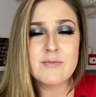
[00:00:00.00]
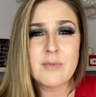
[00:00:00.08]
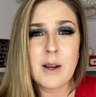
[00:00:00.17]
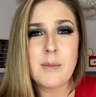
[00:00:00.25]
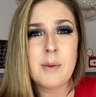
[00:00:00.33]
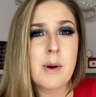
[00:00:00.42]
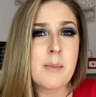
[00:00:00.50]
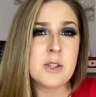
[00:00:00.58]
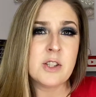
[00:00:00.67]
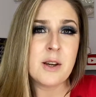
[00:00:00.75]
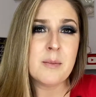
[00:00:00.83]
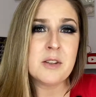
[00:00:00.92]
I'm in my
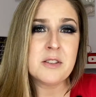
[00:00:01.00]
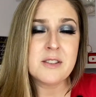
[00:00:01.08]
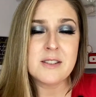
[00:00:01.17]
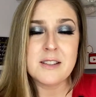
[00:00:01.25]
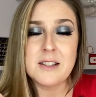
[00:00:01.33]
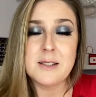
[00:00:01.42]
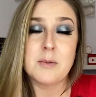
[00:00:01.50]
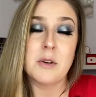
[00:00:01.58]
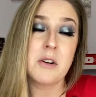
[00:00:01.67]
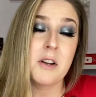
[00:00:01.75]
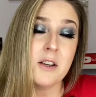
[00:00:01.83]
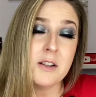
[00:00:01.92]
pajamas. It is what
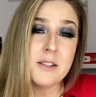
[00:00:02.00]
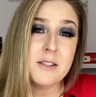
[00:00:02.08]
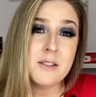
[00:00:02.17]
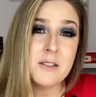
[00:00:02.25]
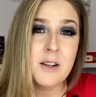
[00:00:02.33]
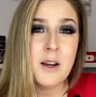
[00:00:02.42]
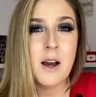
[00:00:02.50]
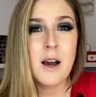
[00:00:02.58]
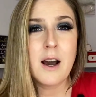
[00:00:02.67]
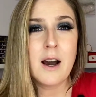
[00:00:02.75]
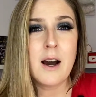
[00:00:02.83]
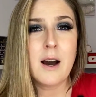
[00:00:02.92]
it is.
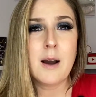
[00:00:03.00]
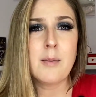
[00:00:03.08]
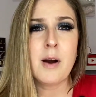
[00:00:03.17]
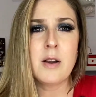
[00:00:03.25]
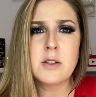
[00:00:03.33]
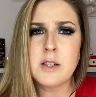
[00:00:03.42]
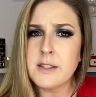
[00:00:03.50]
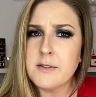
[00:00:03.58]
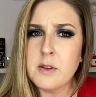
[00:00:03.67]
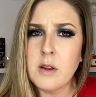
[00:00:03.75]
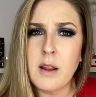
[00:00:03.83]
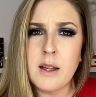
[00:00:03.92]
I apologize for
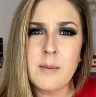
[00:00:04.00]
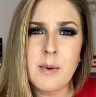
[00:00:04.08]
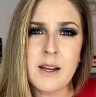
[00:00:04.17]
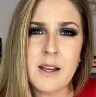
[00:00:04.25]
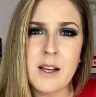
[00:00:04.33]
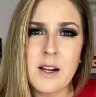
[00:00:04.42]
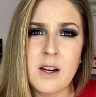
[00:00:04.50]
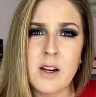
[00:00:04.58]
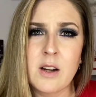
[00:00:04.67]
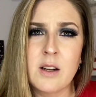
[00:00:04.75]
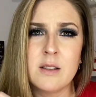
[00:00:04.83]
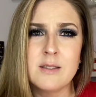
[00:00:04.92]
the lighting back
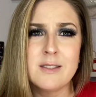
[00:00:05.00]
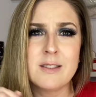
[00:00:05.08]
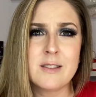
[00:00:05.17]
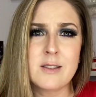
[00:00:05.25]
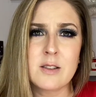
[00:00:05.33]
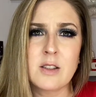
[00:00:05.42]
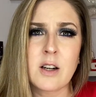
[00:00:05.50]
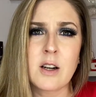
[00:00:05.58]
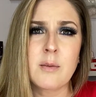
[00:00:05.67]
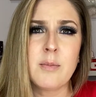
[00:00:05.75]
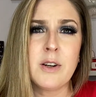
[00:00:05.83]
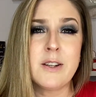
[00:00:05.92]
here. It's a little
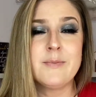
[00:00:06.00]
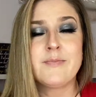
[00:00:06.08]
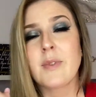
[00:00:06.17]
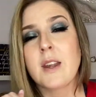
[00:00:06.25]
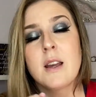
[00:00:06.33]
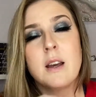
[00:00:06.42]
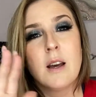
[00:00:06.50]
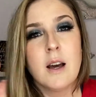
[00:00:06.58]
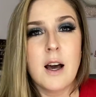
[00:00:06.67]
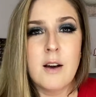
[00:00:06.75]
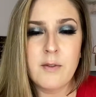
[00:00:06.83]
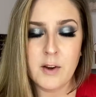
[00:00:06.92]
dark, but
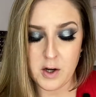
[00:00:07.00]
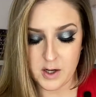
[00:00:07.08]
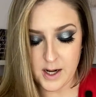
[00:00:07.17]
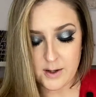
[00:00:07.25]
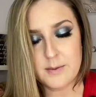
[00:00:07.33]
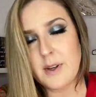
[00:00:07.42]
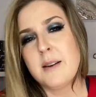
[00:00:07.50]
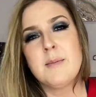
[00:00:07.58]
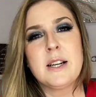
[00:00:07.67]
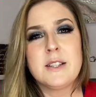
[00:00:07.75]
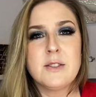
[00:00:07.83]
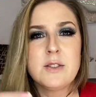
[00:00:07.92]
I'll figure it out. I'm
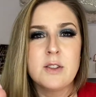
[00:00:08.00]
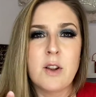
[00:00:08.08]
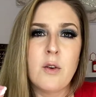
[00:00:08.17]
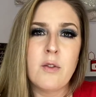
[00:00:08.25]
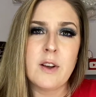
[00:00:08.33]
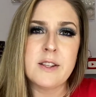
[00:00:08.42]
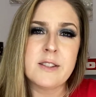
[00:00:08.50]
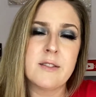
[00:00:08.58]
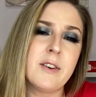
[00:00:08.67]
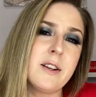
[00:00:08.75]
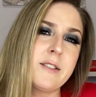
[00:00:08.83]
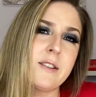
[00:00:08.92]
not used to the whole
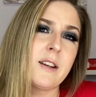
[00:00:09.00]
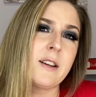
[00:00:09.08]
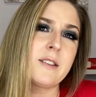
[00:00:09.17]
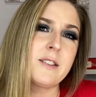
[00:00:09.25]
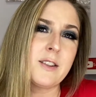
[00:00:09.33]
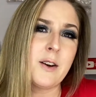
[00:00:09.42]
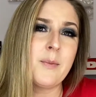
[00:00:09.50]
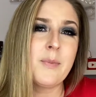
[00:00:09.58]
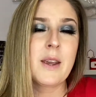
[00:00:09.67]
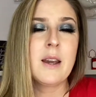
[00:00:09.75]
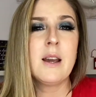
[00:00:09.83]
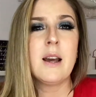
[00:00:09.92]
face-to-face thing, so
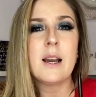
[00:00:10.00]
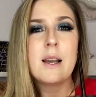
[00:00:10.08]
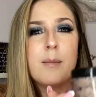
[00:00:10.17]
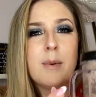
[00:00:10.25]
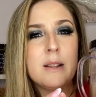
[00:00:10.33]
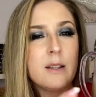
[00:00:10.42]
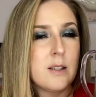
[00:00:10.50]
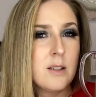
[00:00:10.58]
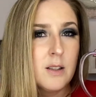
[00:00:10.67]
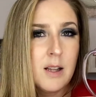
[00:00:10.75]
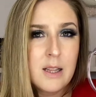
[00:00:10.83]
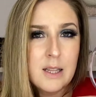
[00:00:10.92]
I got my
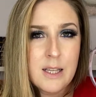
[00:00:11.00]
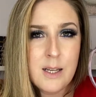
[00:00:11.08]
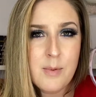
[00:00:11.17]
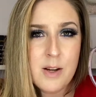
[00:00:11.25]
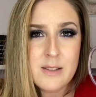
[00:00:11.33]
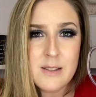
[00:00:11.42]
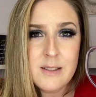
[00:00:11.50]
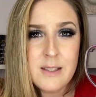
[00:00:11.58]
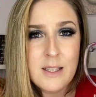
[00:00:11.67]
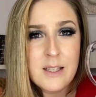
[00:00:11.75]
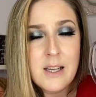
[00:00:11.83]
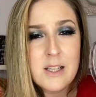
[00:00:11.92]
little Lady Boss
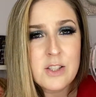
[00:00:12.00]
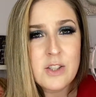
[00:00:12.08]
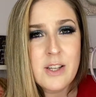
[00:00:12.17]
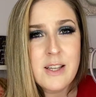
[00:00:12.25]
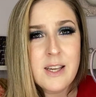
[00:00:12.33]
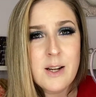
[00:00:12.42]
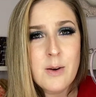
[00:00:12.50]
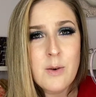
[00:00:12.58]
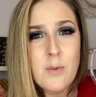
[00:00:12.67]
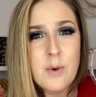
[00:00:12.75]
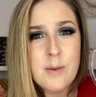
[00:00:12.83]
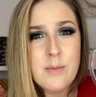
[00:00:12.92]
Lean shake here
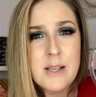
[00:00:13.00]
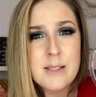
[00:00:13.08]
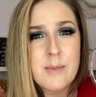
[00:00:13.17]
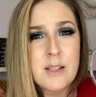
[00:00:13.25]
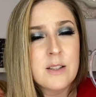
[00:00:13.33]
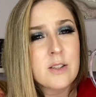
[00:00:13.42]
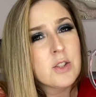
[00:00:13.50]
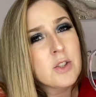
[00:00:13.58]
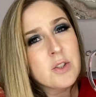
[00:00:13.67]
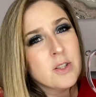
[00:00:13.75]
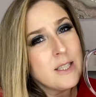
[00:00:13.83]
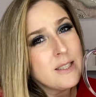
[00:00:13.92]
with me as my little
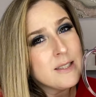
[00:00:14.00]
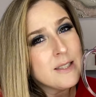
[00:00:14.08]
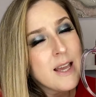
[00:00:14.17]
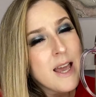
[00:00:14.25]
treat.